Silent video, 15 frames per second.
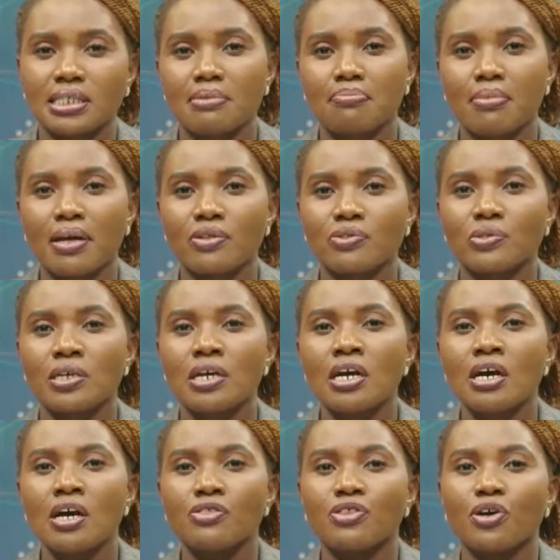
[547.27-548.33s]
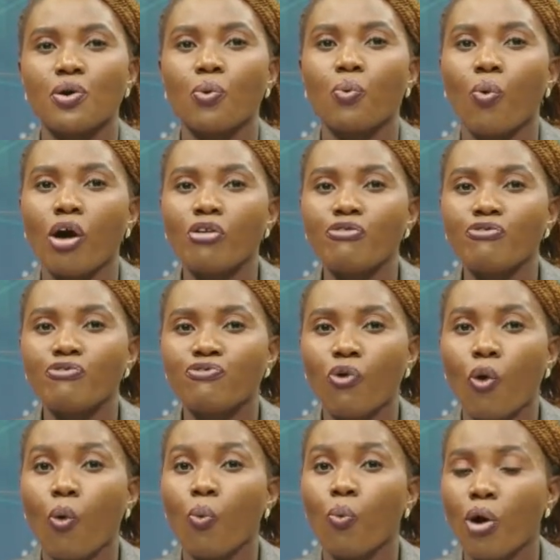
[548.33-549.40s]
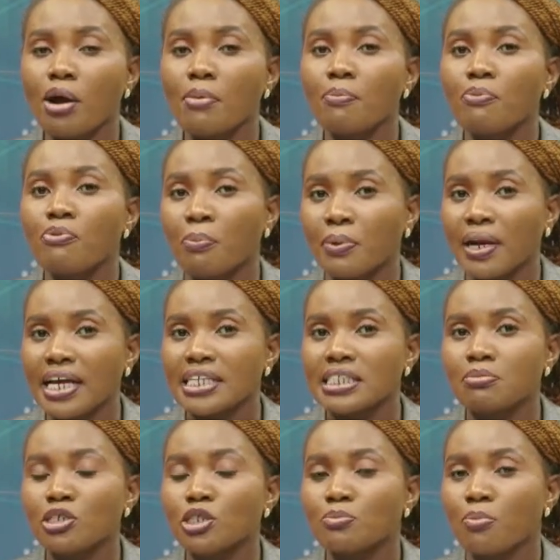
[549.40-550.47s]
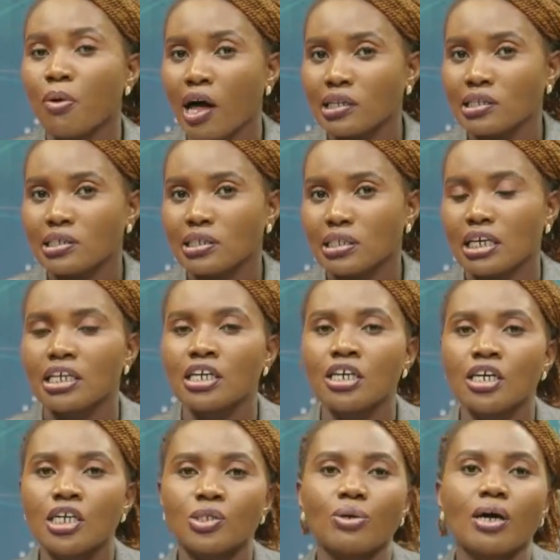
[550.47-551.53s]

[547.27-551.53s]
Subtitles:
commenced the one-for-one of the head of the civil service